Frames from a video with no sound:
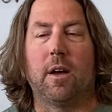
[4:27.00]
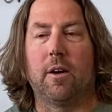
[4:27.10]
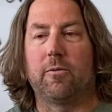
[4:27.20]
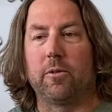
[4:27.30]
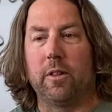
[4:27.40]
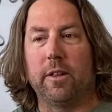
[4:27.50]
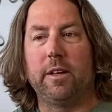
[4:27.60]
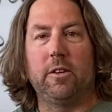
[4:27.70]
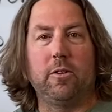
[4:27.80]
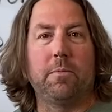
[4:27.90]
for the
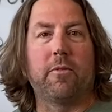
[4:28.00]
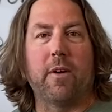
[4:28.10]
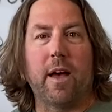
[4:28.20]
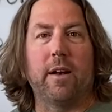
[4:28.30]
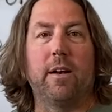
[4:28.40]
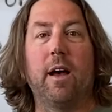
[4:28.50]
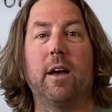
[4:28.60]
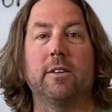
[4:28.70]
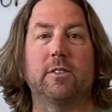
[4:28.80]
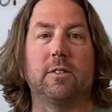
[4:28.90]
lead that you provided
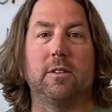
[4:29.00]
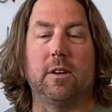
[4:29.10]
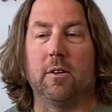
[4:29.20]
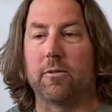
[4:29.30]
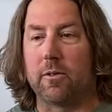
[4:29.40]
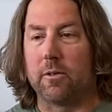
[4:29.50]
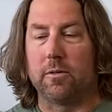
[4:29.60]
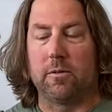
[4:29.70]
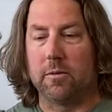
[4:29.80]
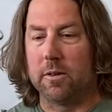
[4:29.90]
us, you know, for
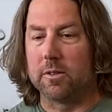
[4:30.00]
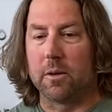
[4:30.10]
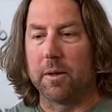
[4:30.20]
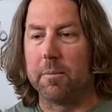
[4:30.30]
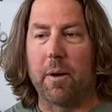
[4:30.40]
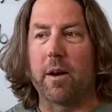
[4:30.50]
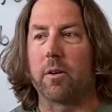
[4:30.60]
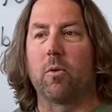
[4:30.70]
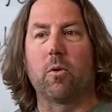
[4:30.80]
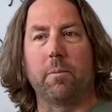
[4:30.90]
someone that bought a
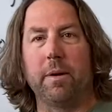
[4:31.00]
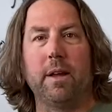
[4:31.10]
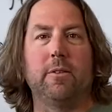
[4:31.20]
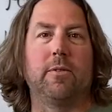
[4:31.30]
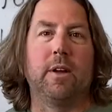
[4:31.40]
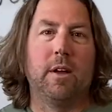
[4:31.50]
quarter beef.